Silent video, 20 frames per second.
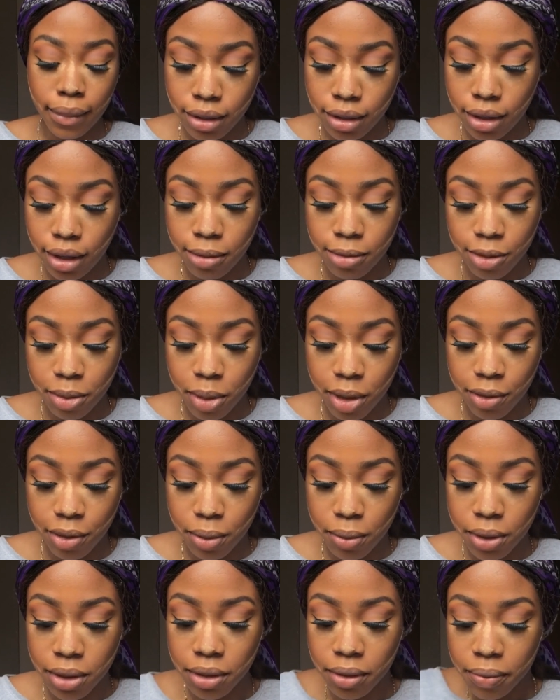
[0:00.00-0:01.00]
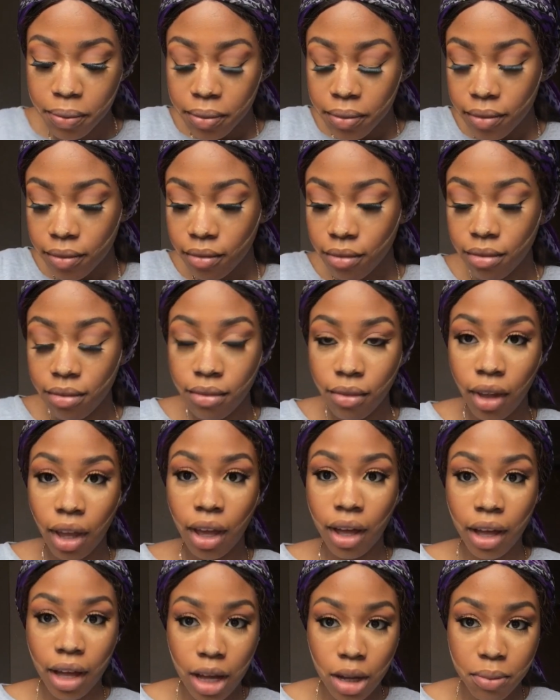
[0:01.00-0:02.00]
Come for me if you want,
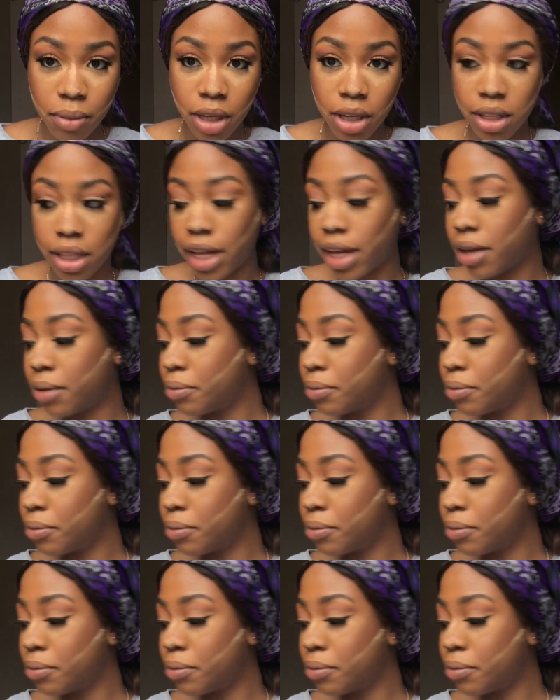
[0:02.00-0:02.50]
I'll meet you there.